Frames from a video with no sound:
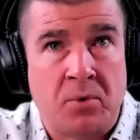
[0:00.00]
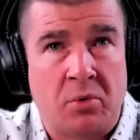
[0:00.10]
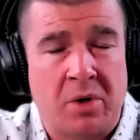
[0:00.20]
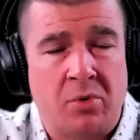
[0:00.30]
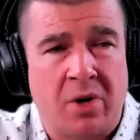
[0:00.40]

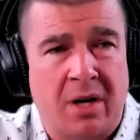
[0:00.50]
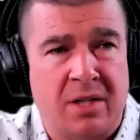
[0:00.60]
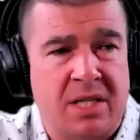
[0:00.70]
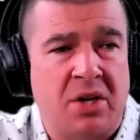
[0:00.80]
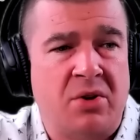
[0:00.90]
We will
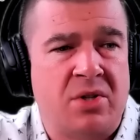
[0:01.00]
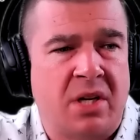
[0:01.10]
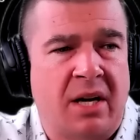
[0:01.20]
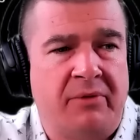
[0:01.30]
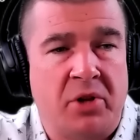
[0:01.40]
continue
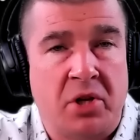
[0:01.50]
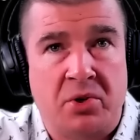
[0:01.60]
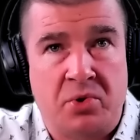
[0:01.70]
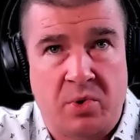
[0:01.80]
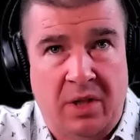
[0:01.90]
to cover the
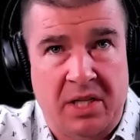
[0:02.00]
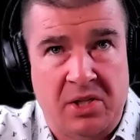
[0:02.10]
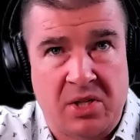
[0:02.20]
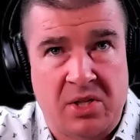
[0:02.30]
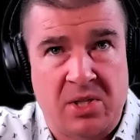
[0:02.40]
news
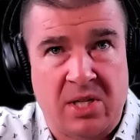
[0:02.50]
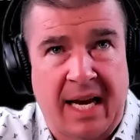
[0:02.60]
releases